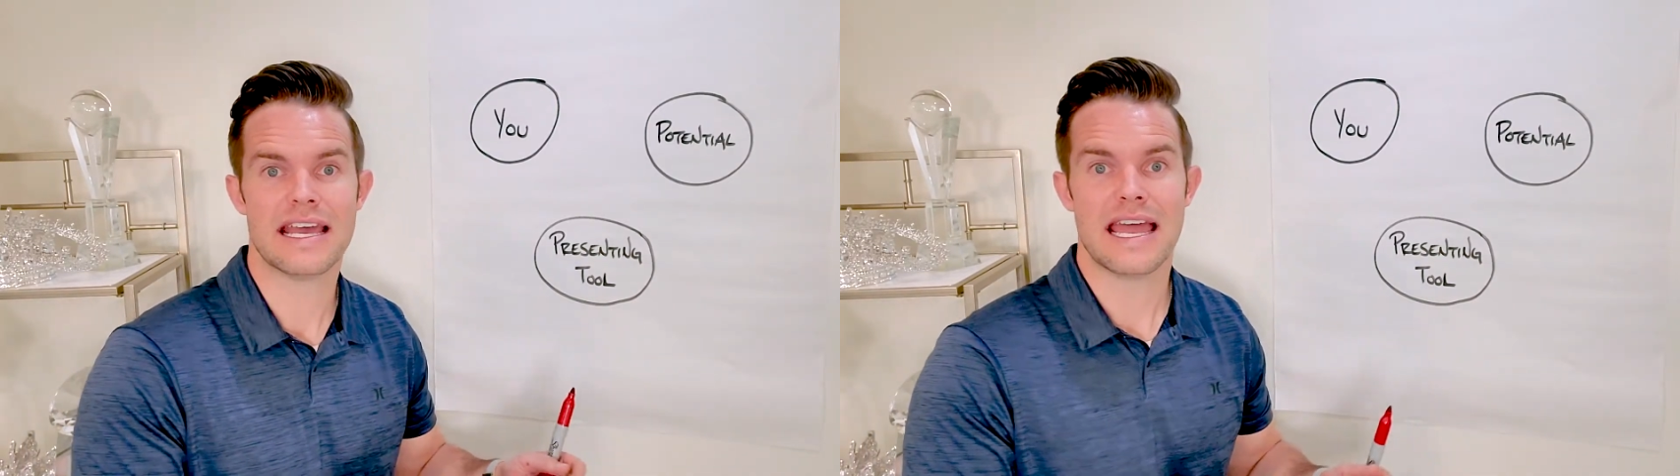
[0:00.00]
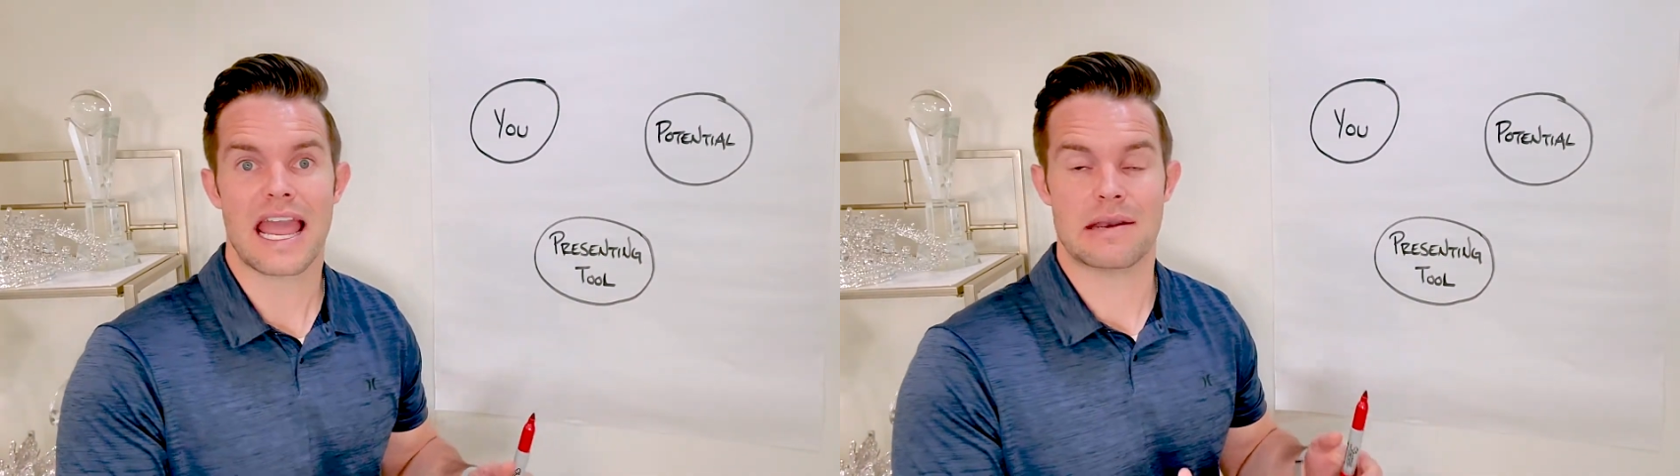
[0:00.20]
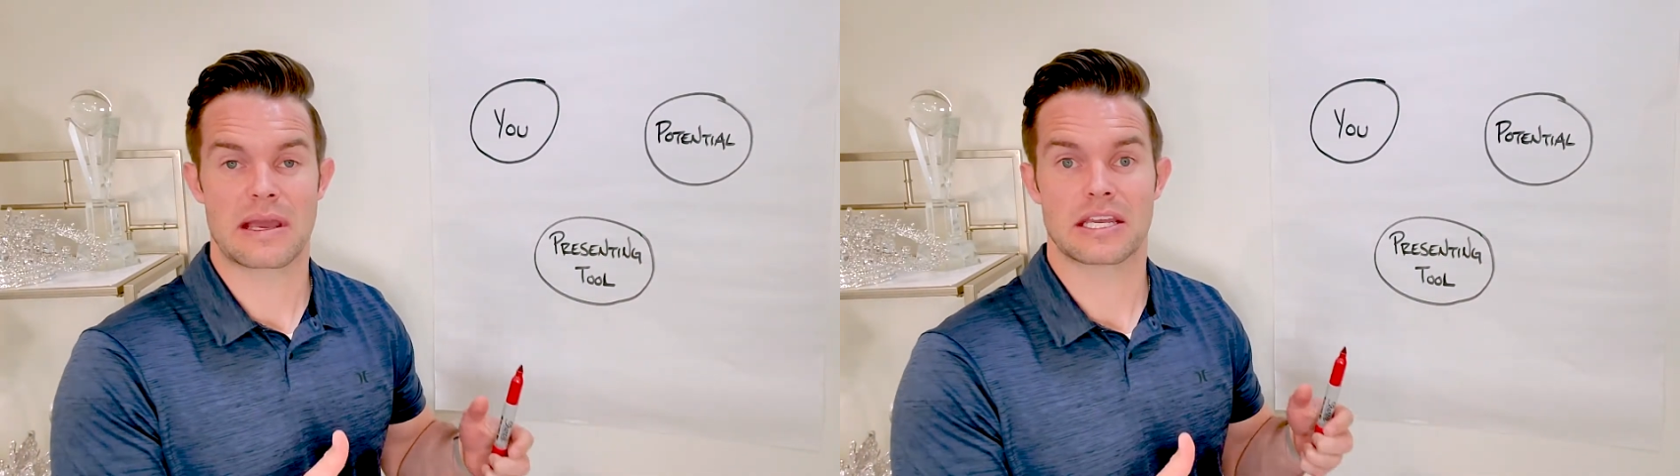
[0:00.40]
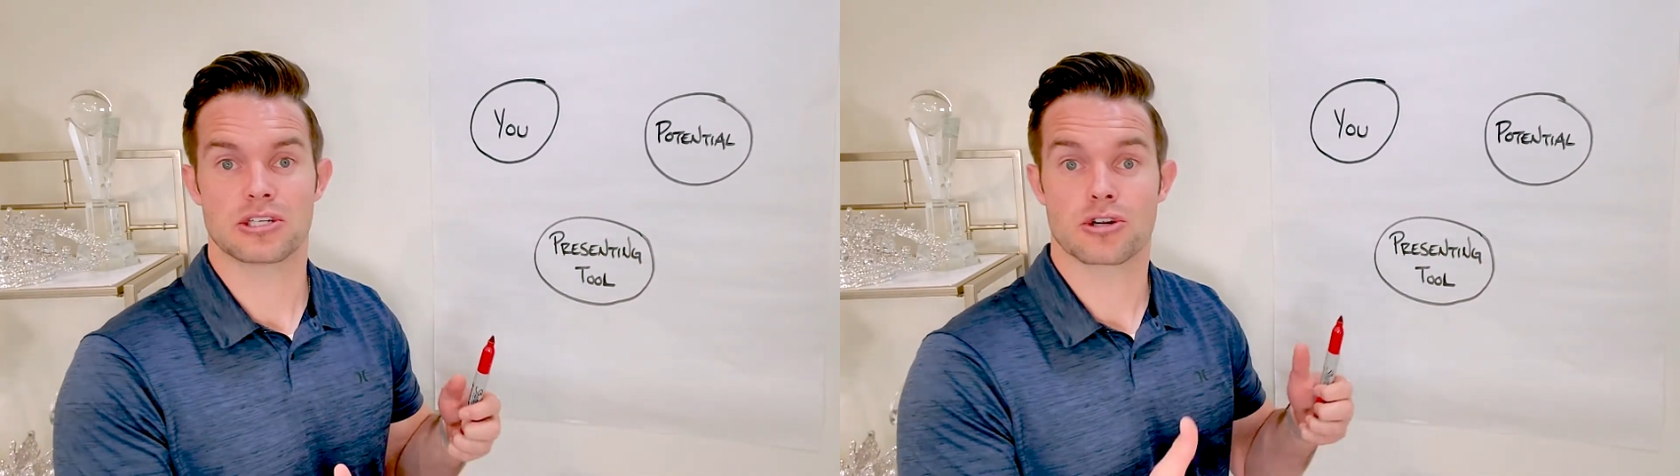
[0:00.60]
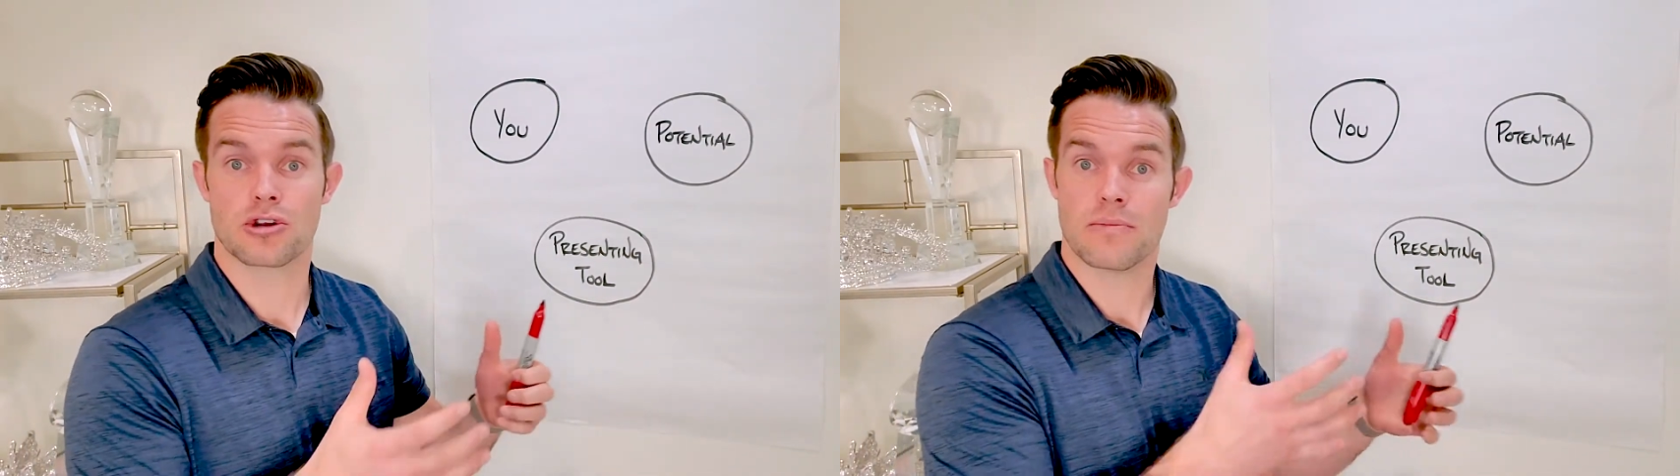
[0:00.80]
and making
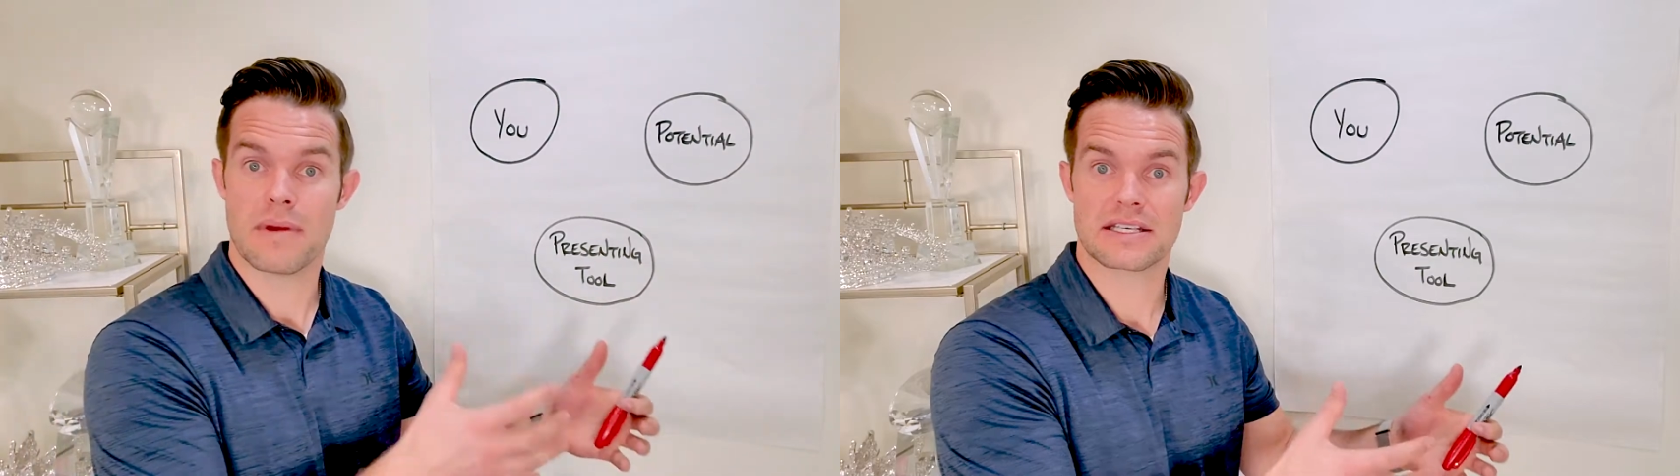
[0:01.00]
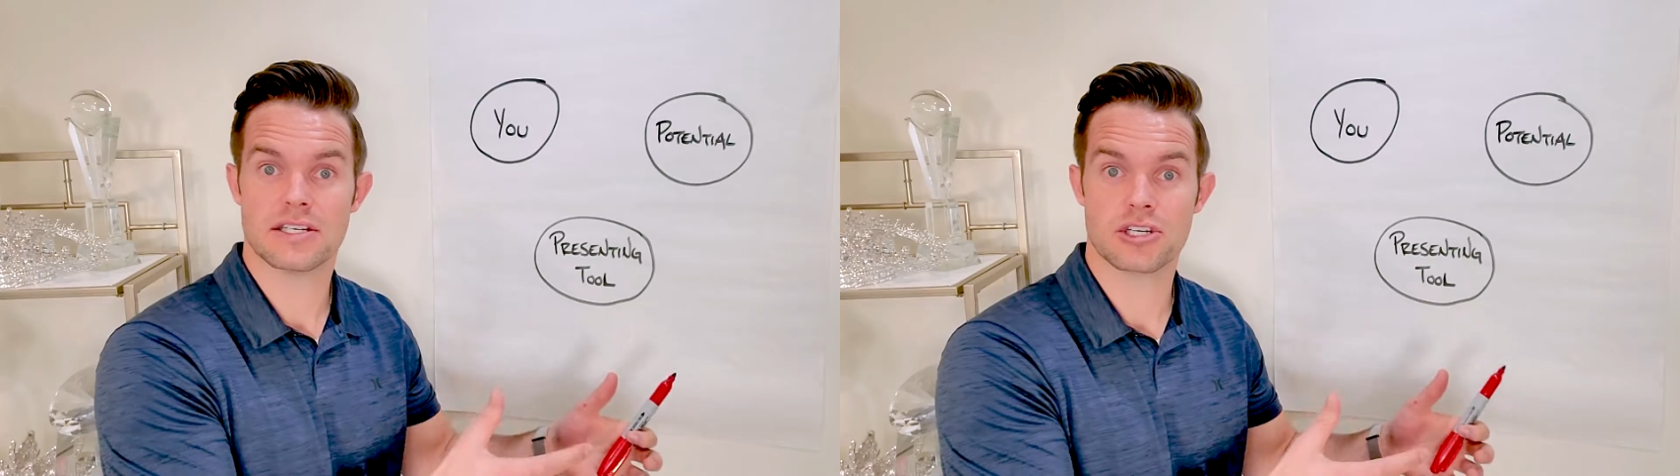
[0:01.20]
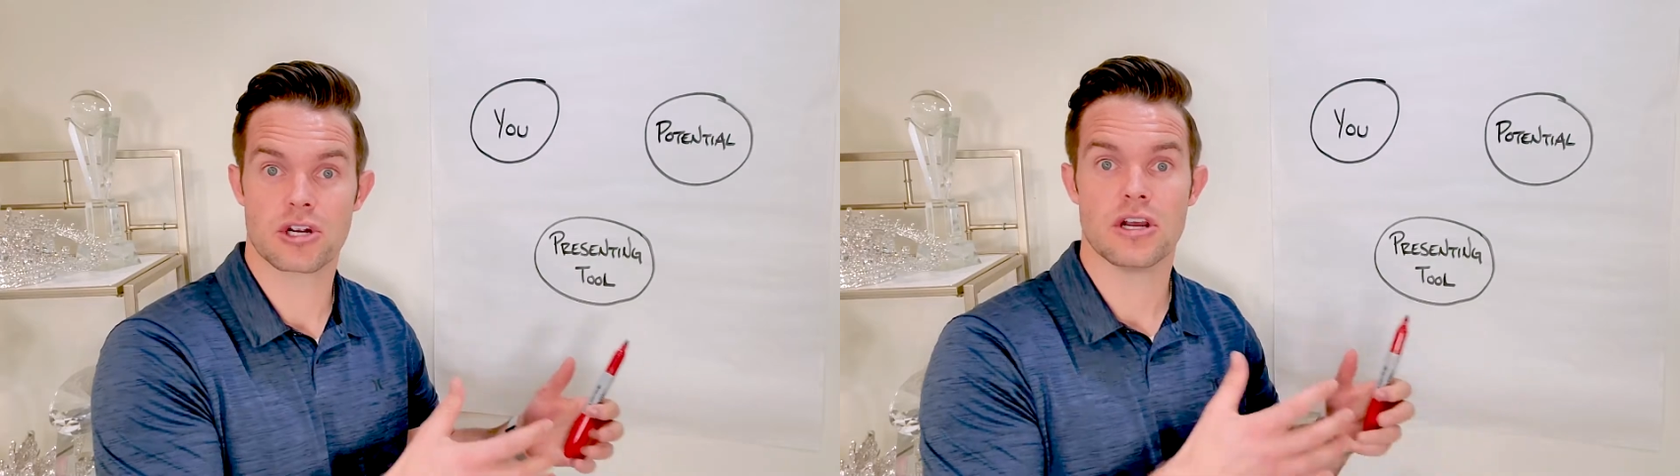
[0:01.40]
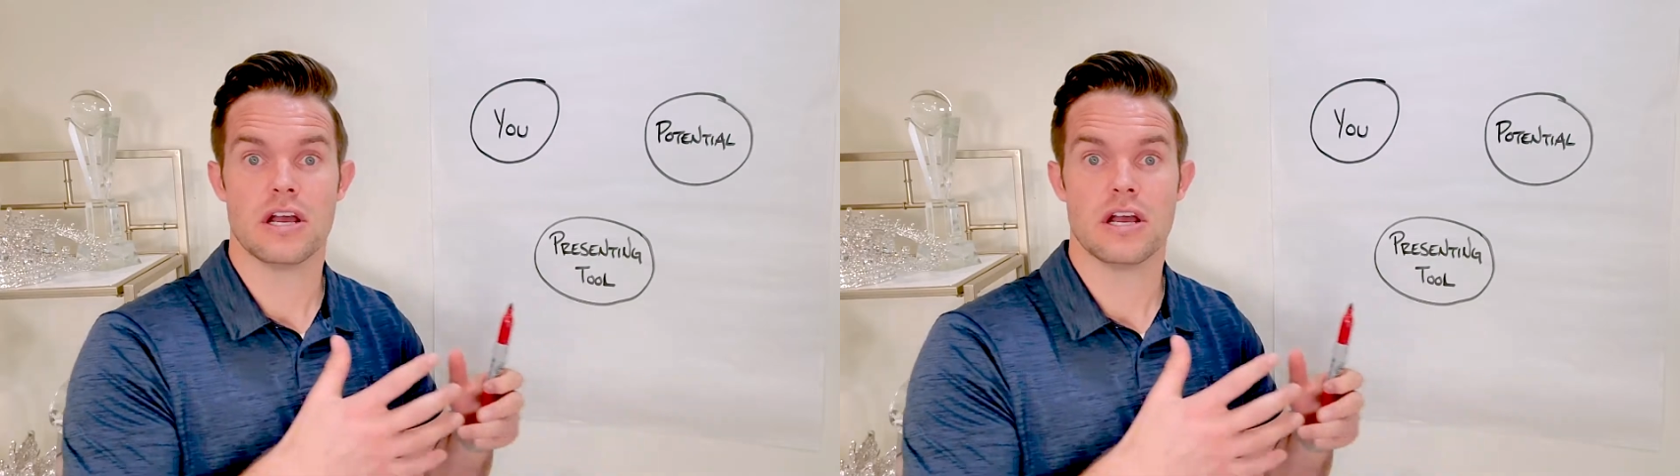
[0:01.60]
sure you're the messenger,